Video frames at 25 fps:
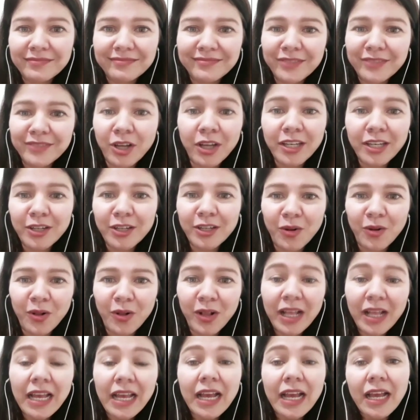Not at
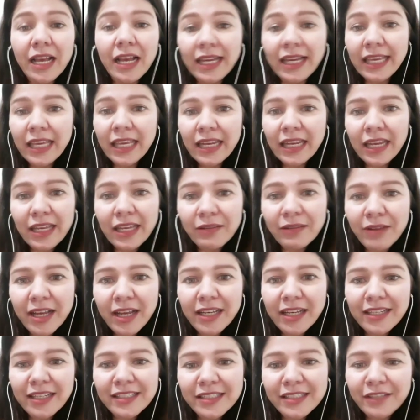all. Can I
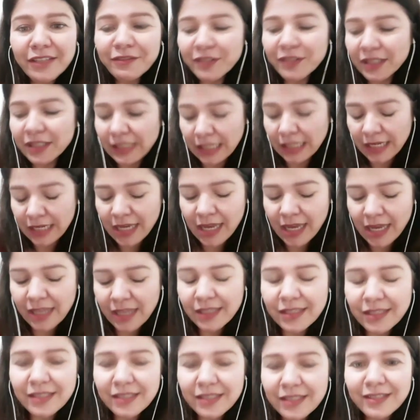write it differently?
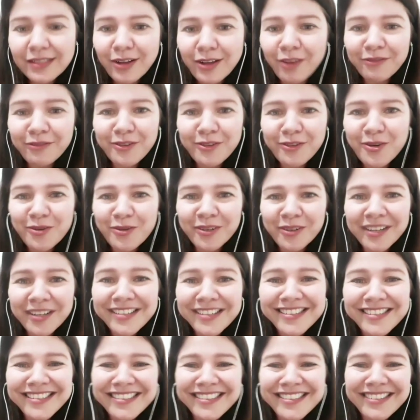Yes, of
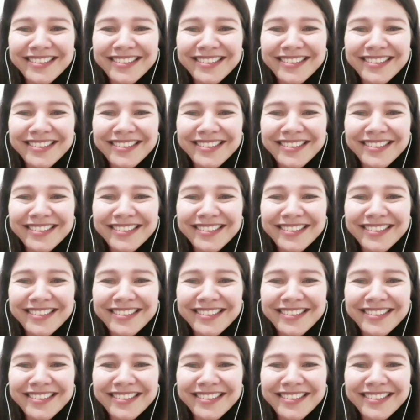course,